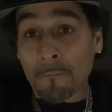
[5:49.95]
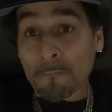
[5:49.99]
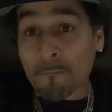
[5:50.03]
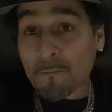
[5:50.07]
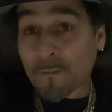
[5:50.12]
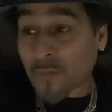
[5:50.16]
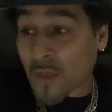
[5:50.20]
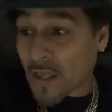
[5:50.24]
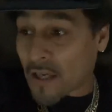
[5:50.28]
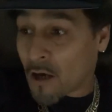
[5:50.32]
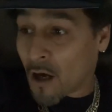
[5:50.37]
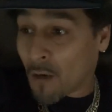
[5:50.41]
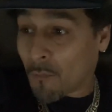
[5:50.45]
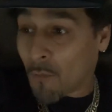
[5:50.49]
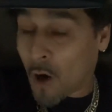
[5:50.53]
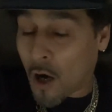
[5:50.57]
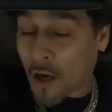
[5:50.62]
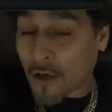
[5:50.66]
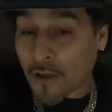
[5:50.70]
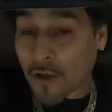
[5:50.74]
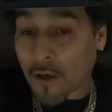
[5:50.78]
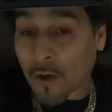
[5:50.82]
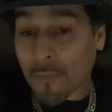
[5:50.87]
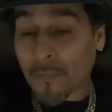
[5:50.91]
they come
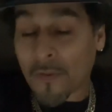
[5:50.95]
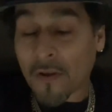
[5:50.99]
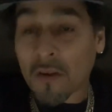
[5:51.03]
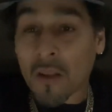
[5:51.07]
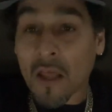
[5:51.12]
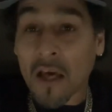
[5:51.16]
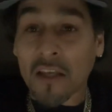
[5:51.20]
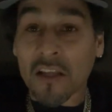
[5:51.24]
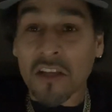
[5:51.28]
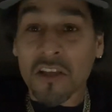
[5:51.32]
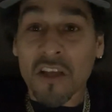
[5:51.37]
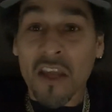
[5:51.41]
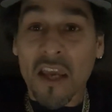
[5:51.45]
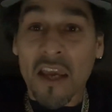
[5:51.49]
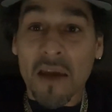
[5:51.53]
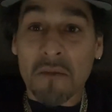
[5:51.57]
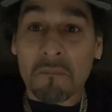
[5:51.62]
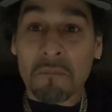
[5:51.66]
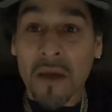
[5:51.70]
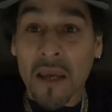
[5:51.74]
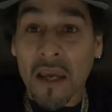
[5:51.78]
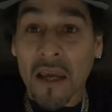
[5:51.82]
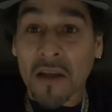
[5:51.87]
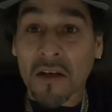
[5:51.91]
on here and they're like, yeah,
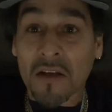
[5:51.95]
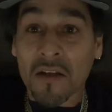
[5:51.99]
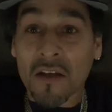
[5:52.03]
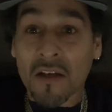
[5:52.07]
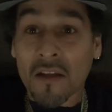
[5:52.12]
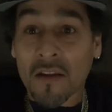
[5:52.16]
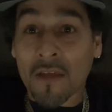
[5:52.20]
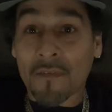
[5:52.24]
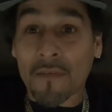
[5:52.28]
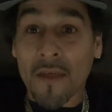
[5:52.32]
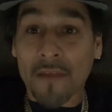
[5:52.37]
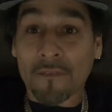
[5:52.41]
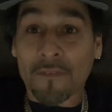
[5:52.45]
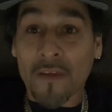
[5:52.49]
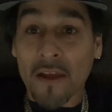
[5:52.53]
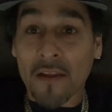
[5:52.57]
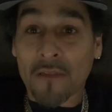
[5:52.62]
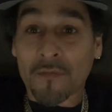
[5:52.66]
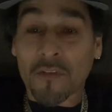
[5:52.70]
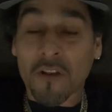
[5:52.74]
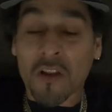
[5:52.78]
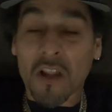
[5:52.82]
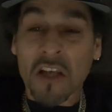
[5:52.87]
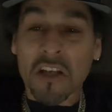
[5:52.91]
man, and
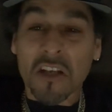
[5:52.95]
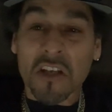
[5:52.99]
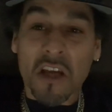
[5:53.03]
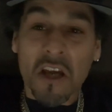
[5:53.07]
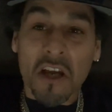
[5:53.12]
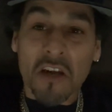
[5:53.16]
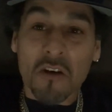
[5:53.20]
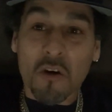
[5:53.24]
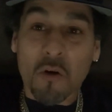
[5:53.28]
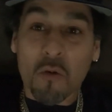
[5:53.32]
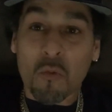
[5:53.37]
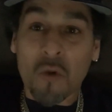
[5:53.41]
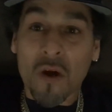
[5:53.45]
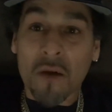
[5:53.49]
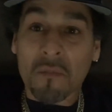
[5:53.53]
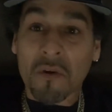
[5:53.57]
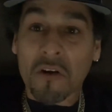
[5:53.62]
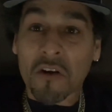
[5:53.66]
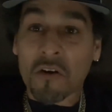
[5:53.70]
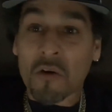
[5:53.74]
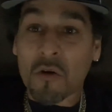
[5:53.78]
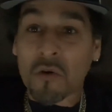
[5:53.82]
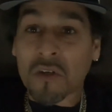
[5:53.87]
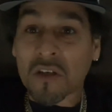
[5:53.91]
they're like, yeah, no
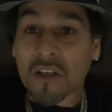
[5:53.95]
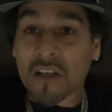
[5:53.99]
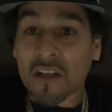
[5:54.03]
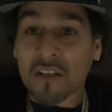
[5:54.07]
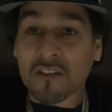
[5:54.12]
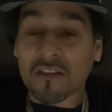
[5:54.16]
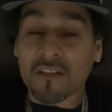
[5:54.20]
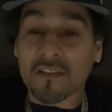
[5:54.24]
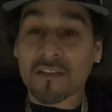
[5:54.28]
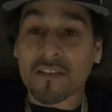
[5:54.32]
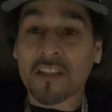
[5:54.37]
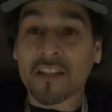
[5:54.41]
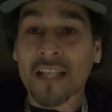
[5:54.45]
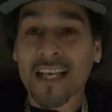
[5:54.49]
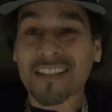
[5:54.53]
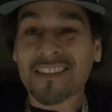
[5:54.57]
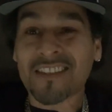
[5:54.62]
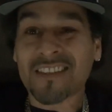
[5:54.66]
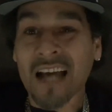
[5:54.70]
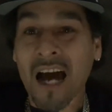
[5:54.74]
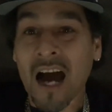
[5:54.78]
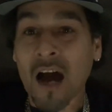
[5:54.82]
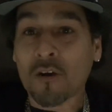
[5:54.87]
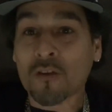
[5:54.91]
women, no kids, and that
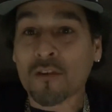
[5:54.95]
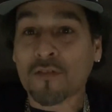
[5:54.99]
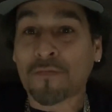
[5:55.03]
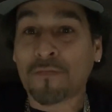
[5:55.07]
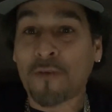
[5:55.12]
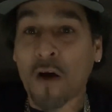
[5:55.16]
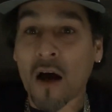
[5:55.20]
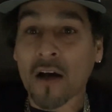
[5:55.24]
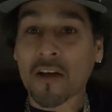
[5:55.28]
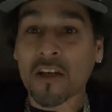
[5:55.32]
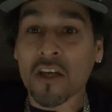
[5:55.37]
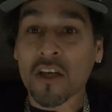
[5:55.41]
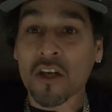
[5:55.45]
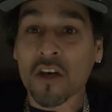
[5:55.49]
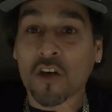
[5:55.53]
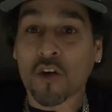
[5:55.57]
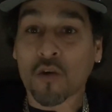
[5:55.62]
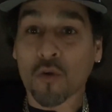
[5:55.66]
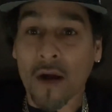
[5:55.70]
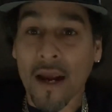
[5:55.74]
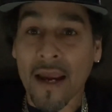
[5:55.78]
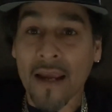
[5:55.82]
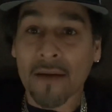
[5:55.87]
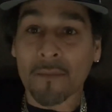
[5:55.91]
sounds fucking
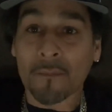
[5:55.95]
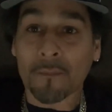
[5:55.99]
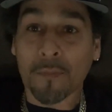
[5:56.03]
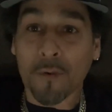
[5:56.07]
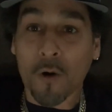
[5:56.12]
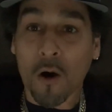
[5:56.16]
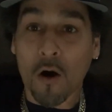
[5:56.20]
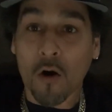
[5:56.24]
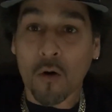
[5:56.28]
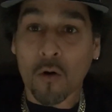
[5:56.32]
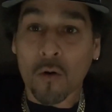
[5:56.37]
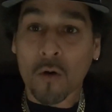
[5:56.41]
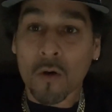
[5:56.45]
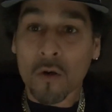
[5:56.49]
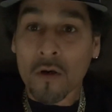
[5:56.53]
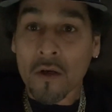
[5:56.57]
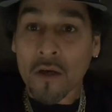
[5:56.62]
great, bro.